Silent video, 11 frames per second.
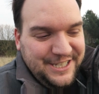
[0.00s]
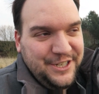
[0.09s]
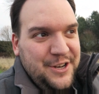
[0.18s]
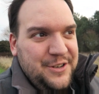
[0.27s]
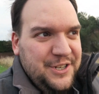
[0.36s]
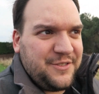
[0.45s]

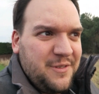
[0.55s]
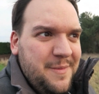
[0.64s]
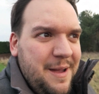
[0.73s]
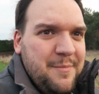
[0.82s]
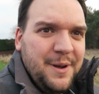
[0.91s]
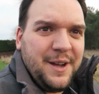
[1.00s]
to just
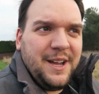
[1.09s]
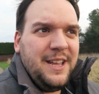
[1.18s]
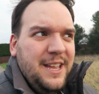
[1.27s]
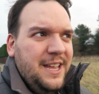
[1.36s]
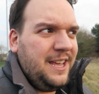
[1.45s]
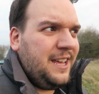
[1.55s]
remember
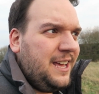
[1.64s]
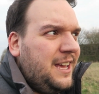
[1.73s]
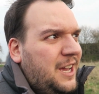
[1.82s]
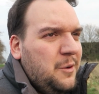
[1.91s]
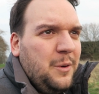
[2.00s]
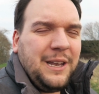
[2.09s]

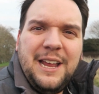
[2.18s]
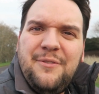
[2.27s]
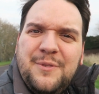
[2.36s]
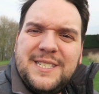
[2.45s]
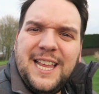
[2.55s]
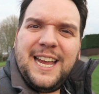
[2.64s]
what
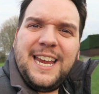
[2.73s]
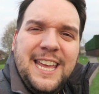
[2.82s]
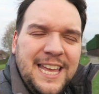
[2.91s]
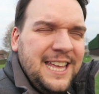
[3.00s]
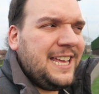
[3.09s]
life was like.